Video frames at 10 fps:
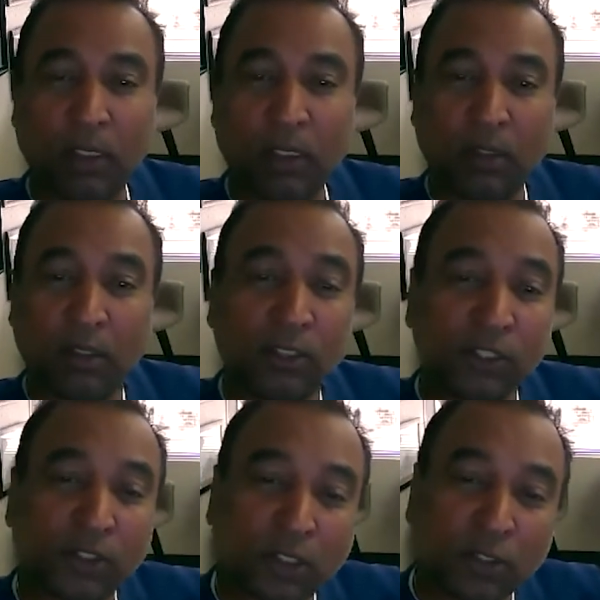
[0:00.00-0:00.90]
The
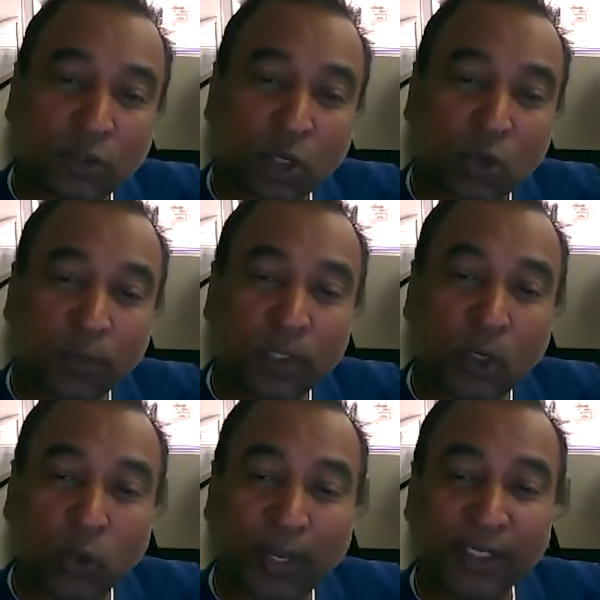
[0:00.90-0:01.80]
distal
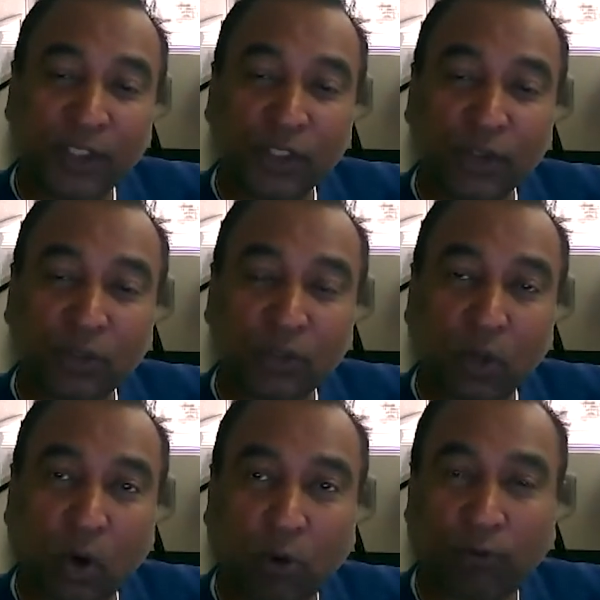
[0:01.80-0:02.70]
intraluminal location
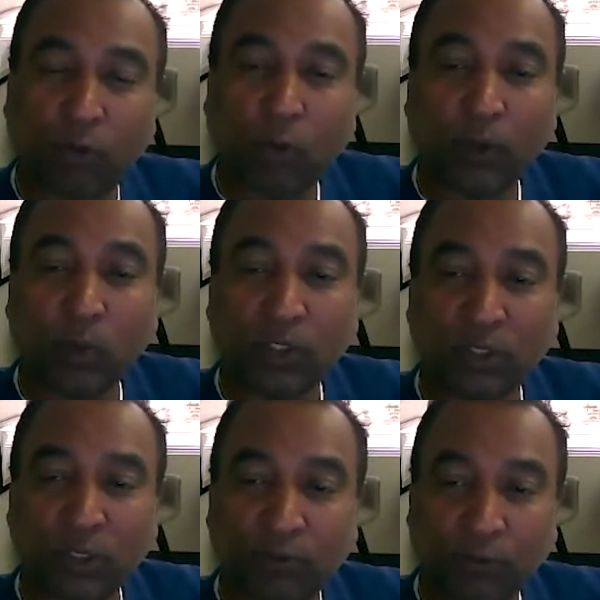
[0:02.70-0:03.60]
of a wire was
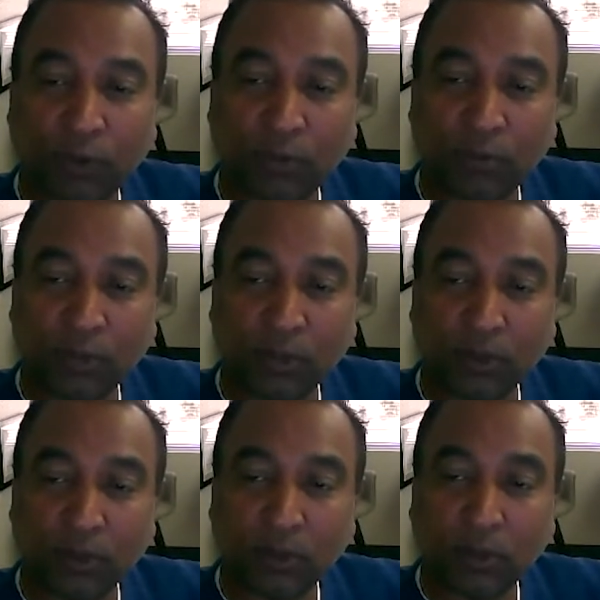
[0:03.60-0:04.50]
confirmed
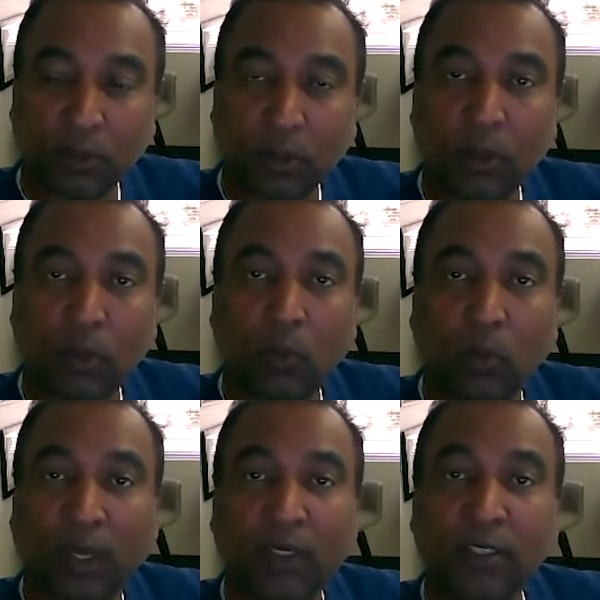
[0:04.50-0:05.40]

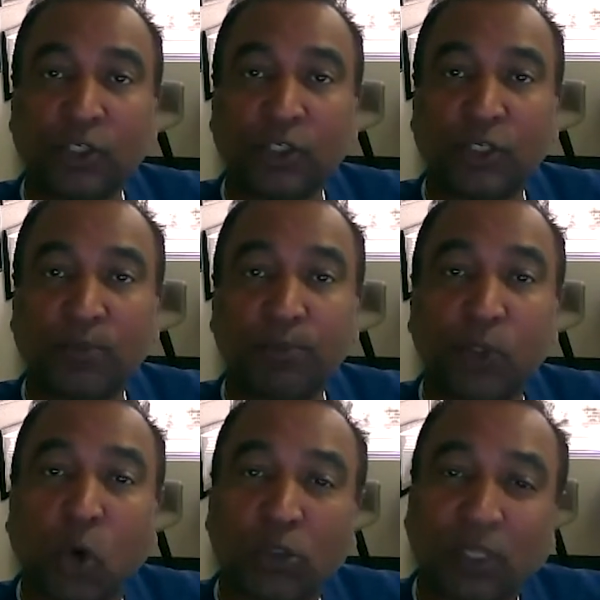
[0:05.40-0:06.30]
via injection
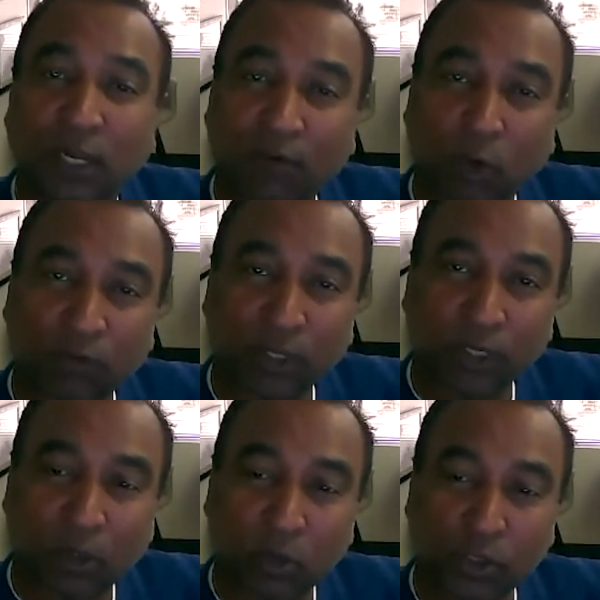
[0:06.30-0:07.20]
beyond the level of the
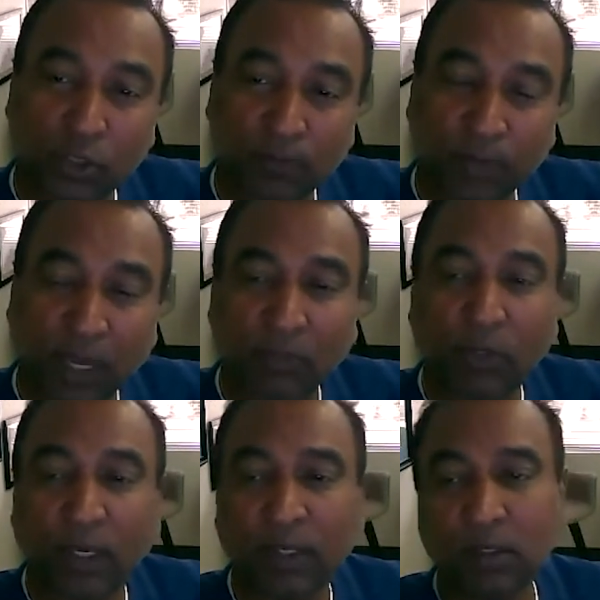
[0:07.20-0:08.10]
occlusion,
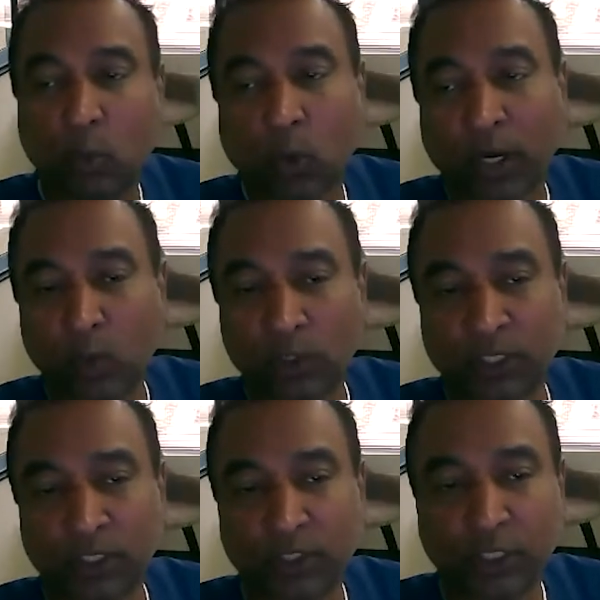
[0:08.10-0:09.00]
and then the wire was
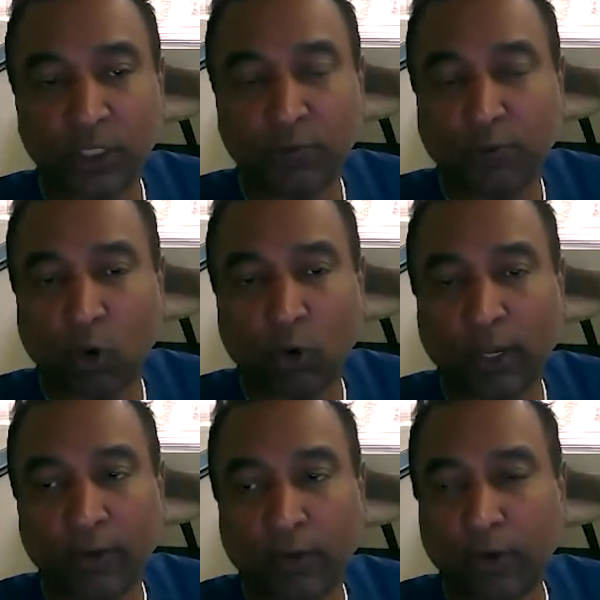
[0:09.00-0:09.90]
exchanged for
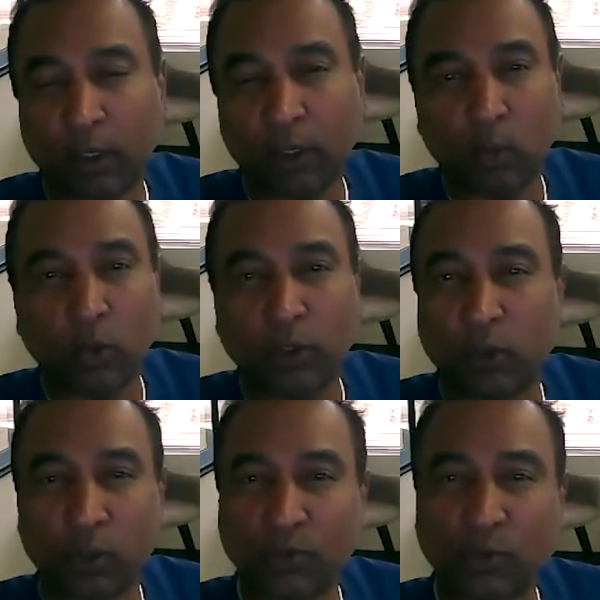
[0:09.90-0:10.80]
a regular
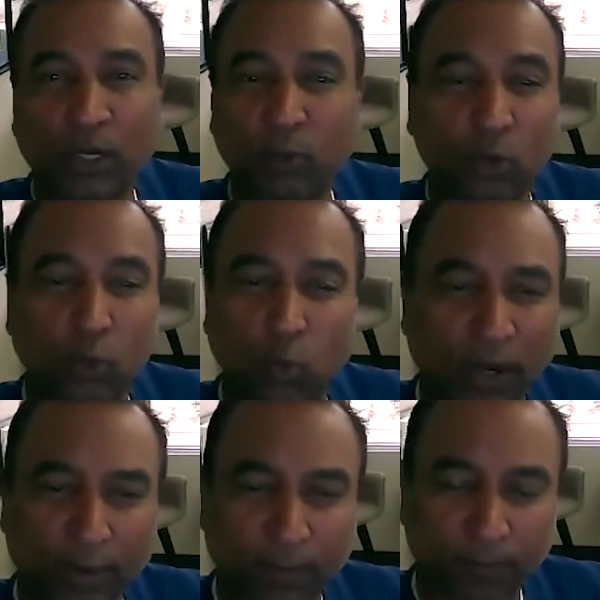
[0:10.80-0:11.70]
workhorse run-through
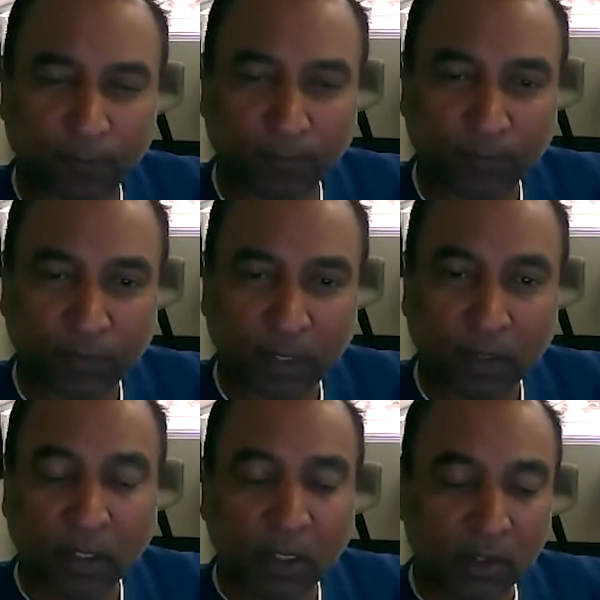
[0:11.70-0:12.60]
wire.
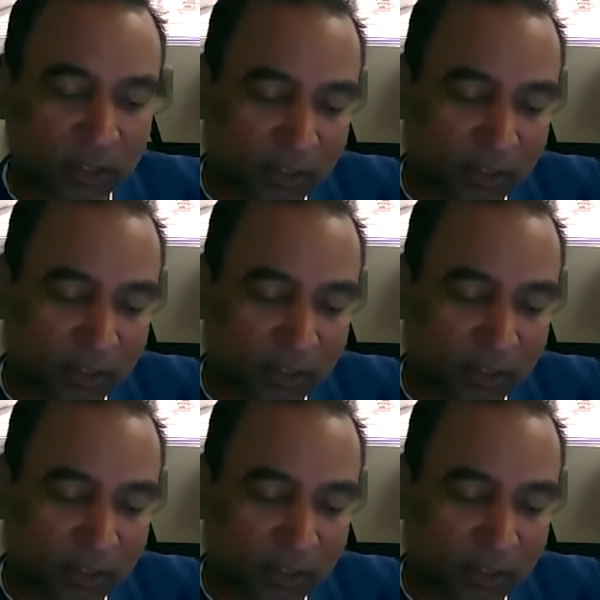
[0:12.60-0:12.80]
Since the